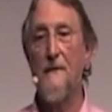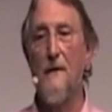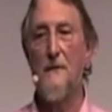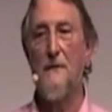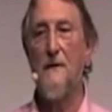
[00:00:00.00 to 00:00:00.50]

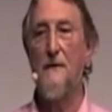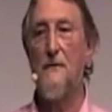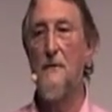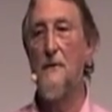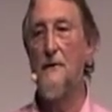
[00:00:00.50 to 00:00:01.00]

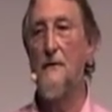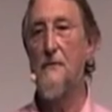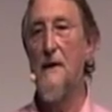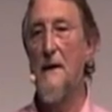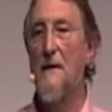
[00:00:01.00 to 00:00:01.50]
Chomsky's rules
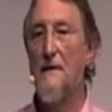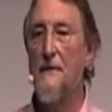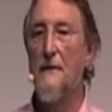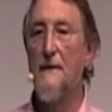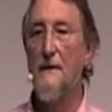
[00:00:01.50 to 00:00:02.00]
of grammar,
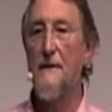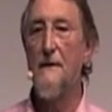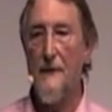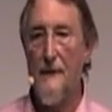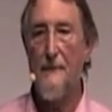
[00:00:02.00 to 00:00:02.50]
for
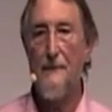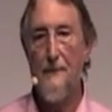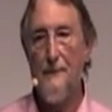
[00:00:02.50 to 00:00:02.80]
instance.